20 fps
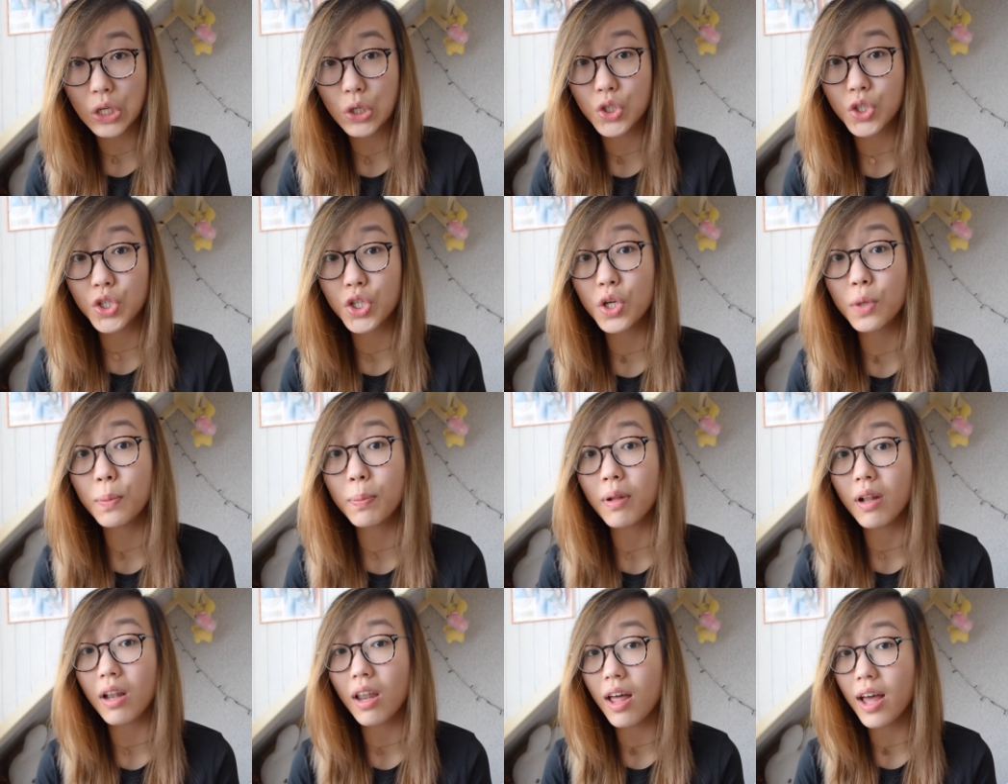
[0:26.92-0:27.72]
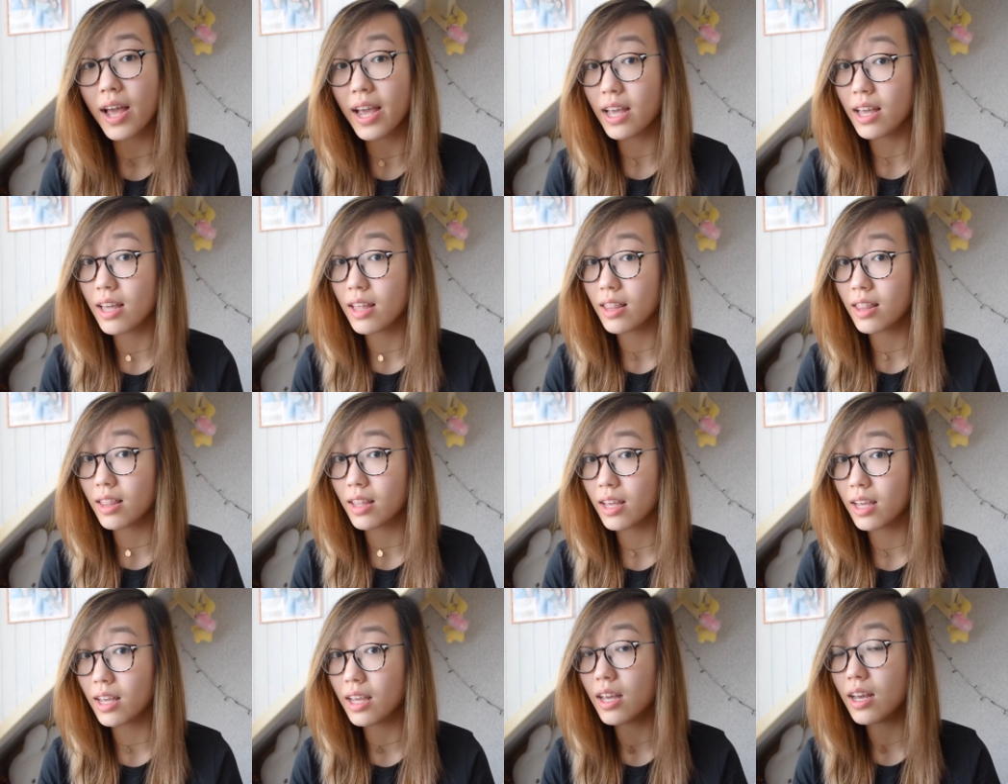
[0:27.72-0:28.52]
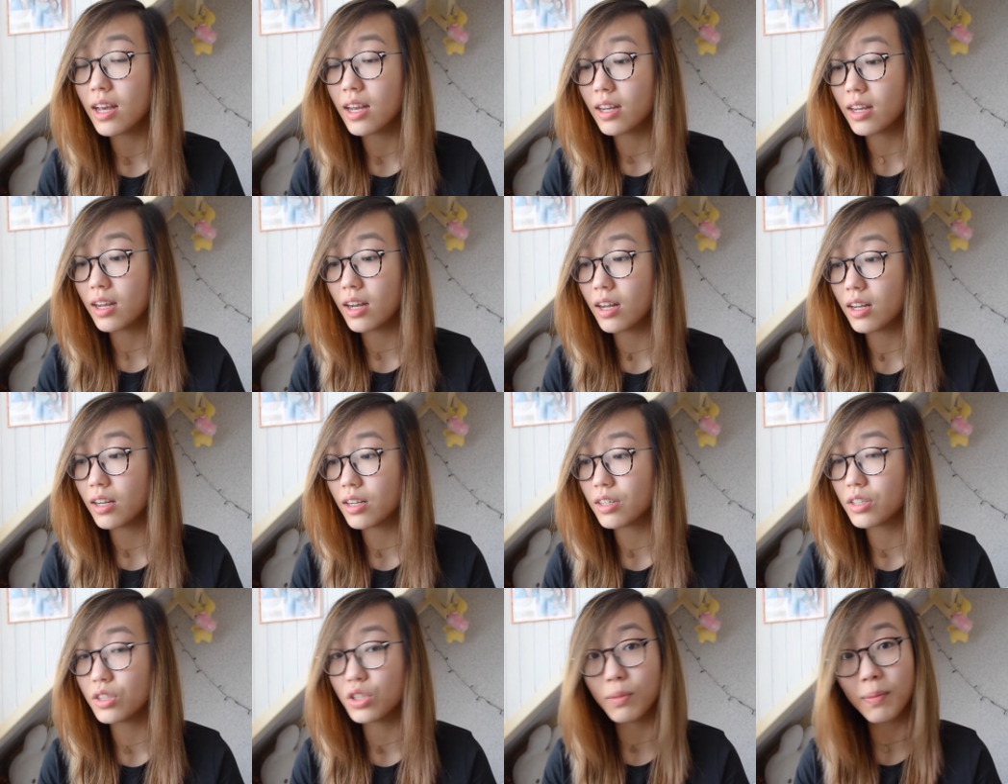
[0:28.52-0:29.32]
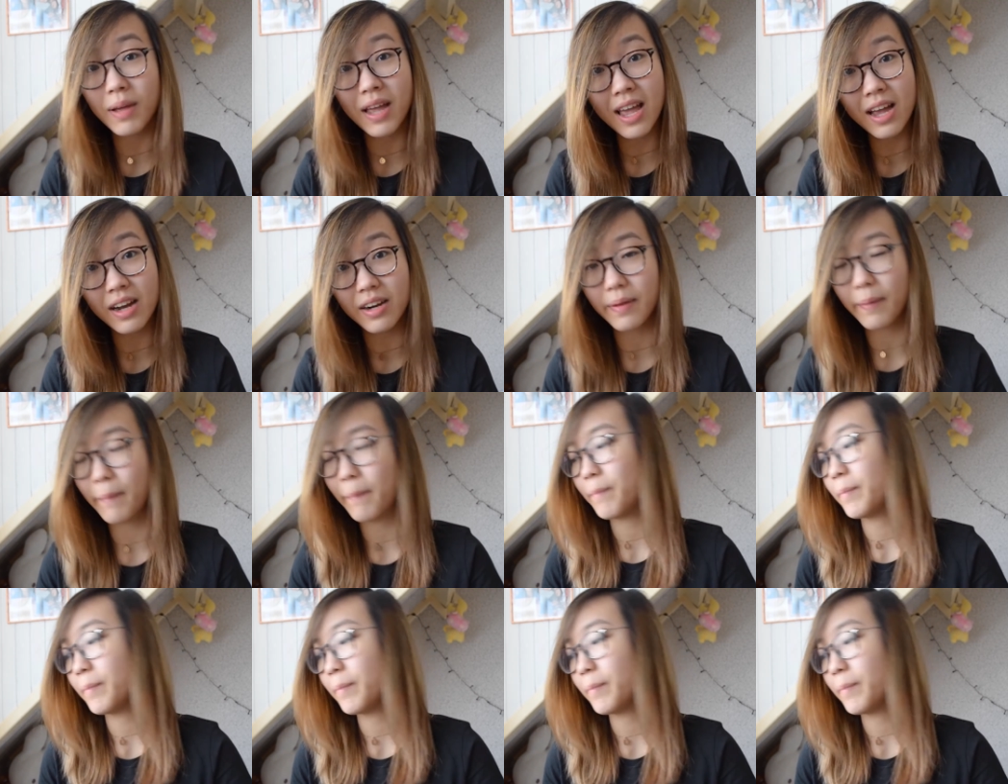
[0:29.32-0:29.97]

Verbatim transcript: use to apply the color to my hair.